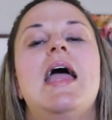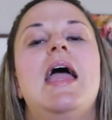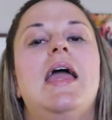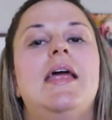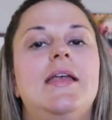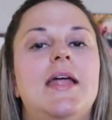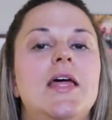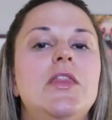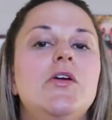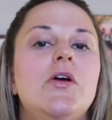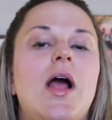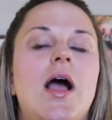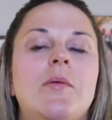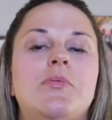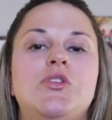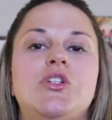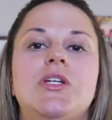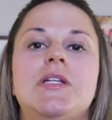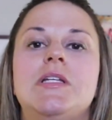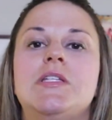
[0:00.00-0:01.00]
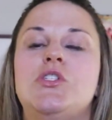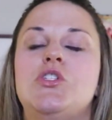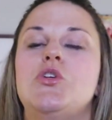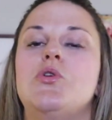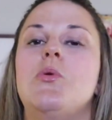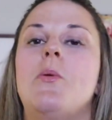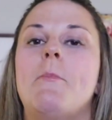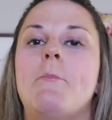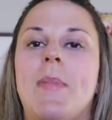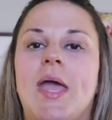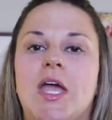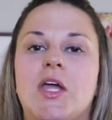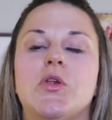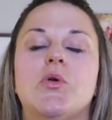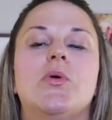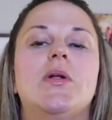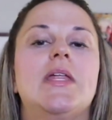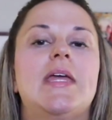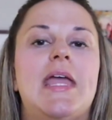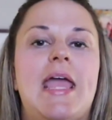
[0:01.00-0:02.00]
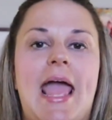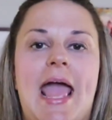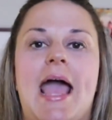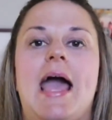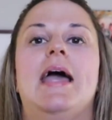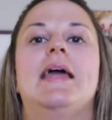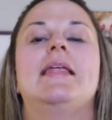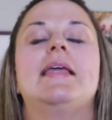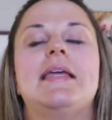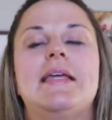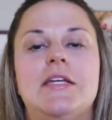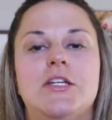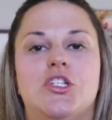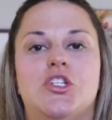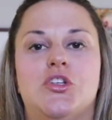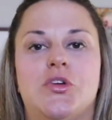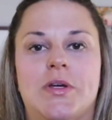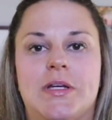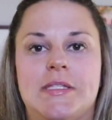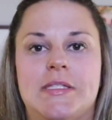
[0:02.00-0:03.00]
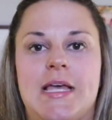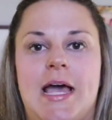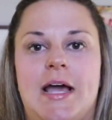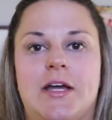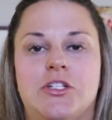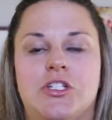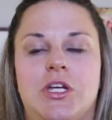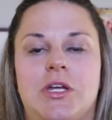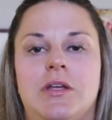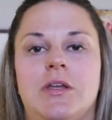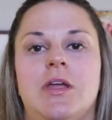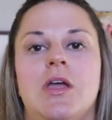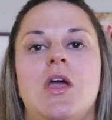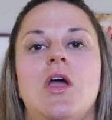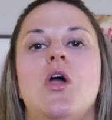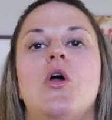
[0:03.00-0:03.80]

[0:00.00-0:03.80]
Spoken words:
Another option is to manually add each transaction,